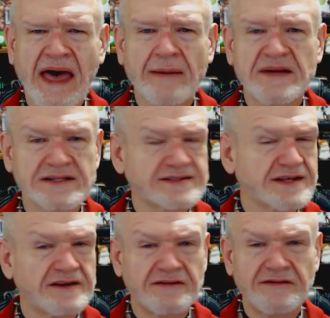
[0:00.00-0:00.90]

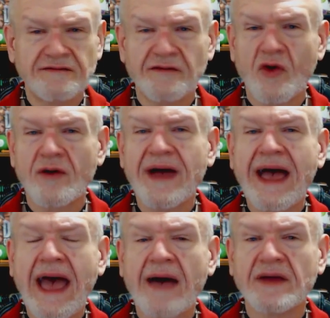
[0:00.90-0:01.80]
Habits. Form a
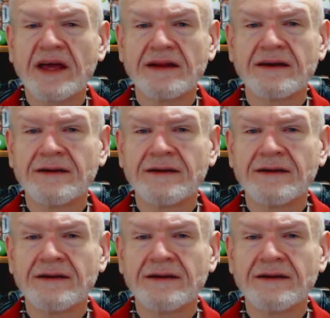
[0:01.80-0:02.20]
habit.